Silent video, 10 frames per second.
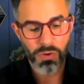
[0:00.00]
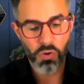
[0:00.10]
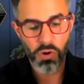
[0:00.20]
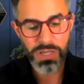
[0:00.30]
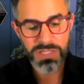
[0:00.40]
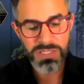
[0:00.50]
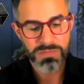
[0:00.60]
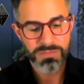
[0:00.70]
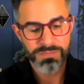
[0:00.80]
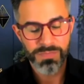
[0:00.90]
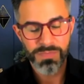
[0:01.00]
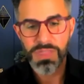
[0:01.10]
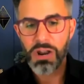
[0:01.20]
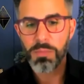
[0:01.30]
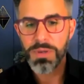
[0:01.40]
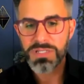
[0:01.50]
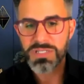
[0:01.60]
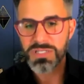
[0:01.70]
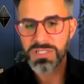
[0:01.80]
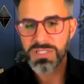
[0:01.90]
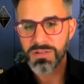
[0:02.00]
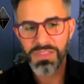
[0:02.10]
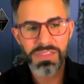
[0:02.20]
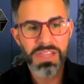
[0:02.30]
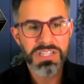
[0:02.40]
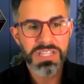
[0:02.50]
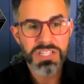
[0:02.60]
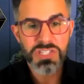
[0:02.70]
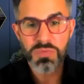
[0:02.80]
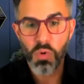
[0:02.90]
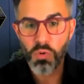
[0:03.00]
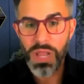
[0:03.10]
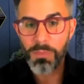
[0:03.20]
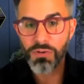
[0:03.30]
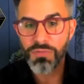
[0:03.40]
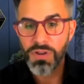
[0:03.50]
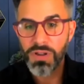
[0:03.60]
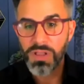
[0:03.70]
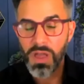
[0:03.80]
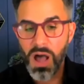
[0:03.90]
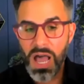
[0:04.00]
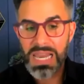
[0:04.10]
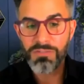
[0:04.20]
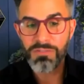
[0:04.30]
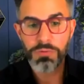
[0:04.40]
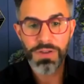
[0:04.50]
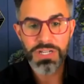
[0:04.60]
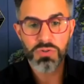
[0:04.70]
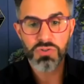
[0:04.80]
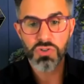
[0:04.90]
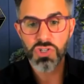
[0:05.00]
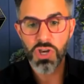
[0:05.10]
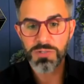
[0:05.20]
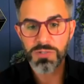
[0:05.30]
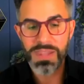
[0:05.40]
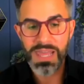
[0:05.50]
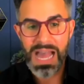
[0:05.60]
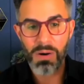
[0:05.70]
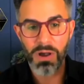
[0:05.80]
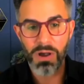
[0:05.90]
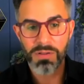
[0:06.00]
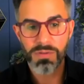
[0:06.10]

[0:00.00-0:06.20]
lawyers, therapists, there's a small number of high-level professionals who charge by the hour.